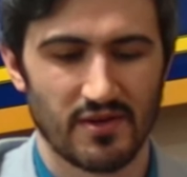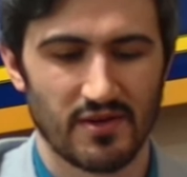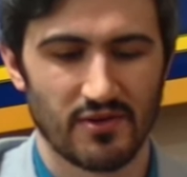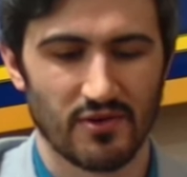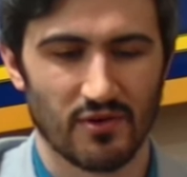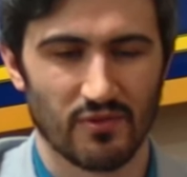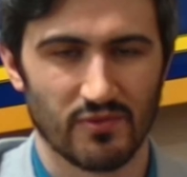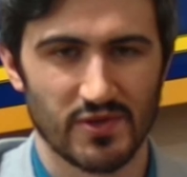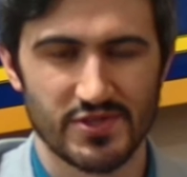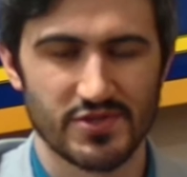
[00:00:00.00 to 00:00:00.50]
You
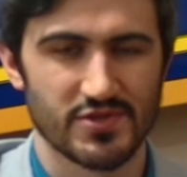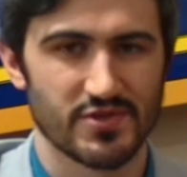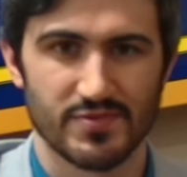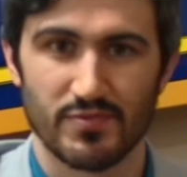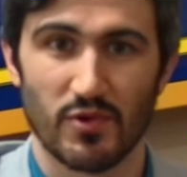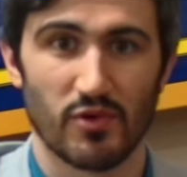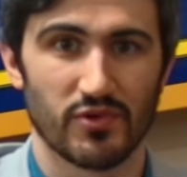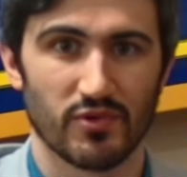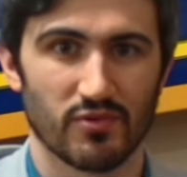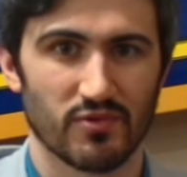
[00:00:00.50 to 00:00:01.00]
know, let's just
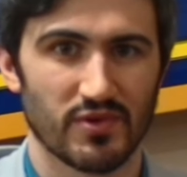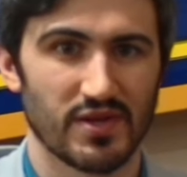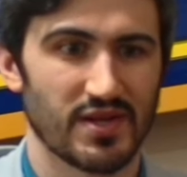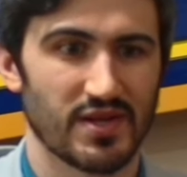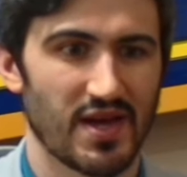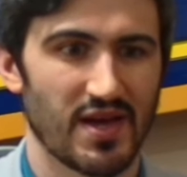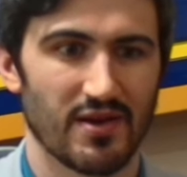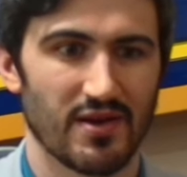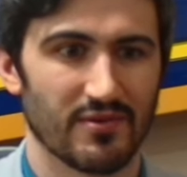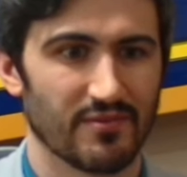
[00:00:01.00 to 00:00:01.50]
both agree,
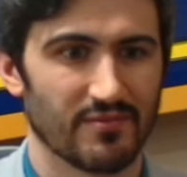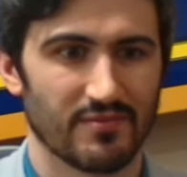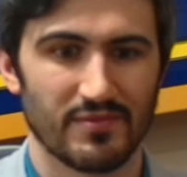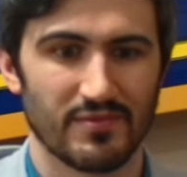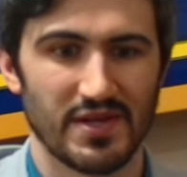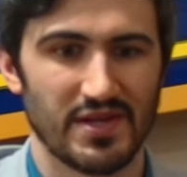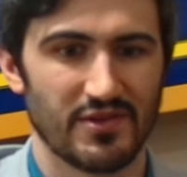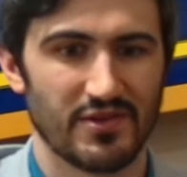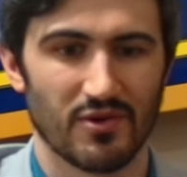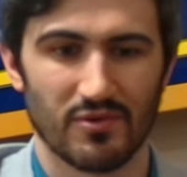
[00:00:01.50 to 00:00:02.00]
hey,
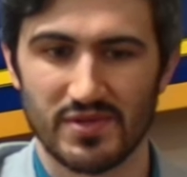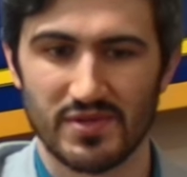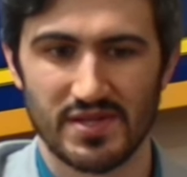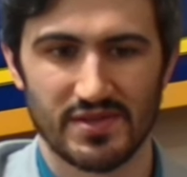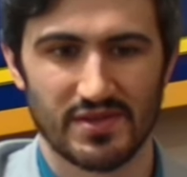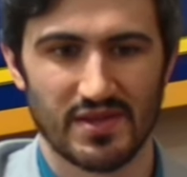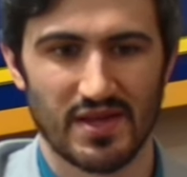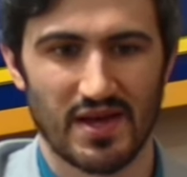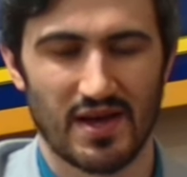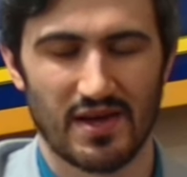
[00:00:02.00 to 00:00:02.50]
we don't
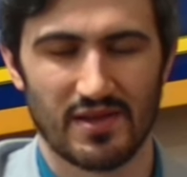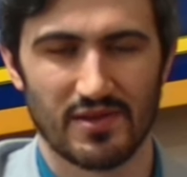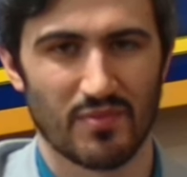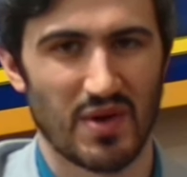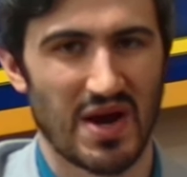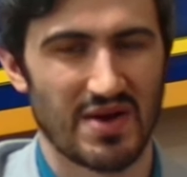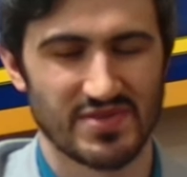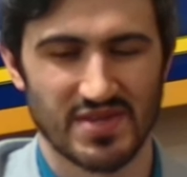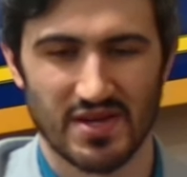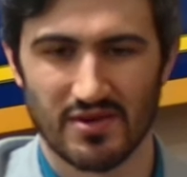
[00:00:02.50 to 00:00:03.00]
need that. The
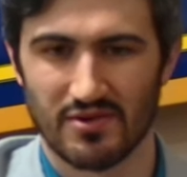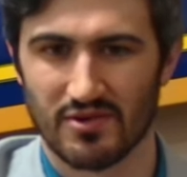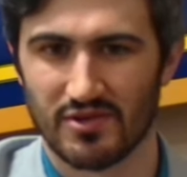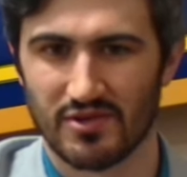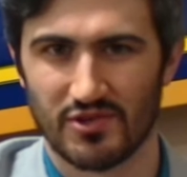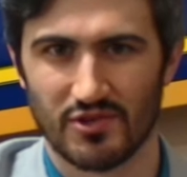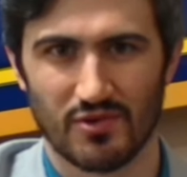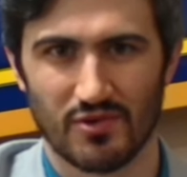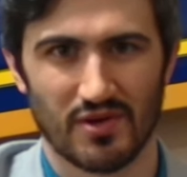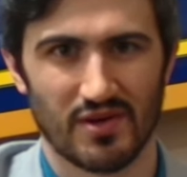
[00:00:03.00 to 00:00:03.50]
private sector
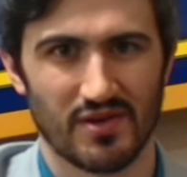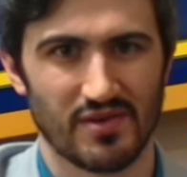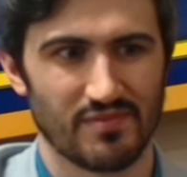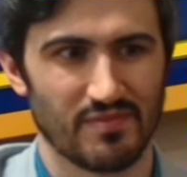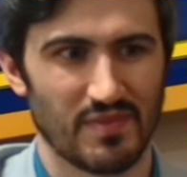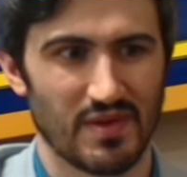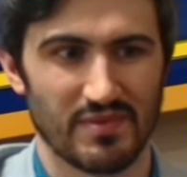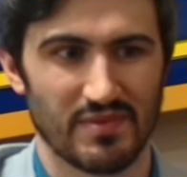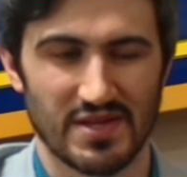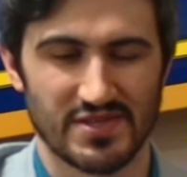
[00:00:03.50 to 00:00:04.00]
can do it.
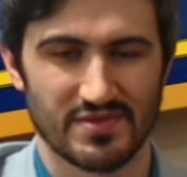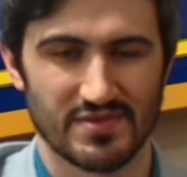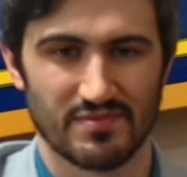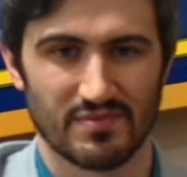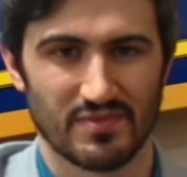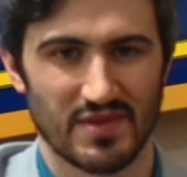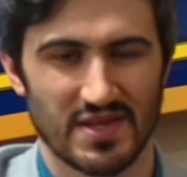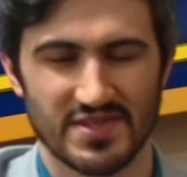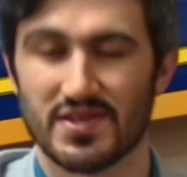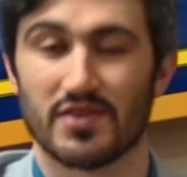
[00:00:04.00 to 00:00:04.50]
Maybe that's
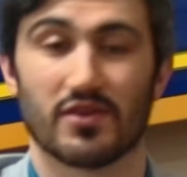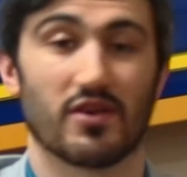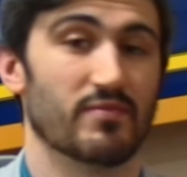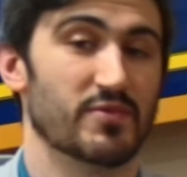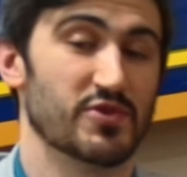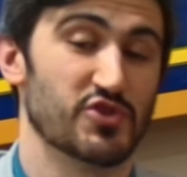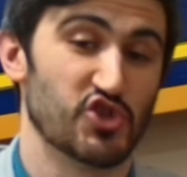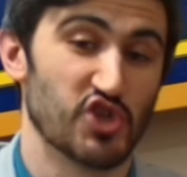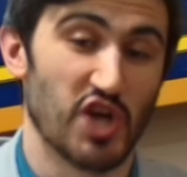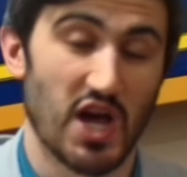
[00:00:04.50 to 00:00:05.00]
not the
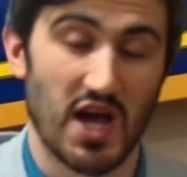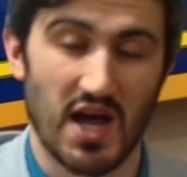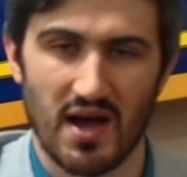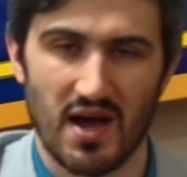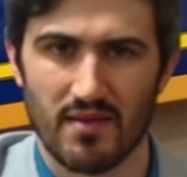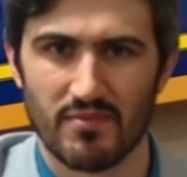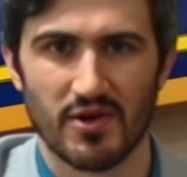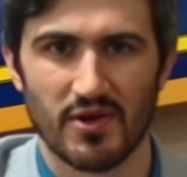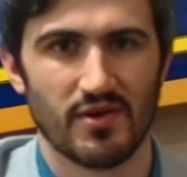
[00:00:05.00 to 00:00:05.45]
government's job.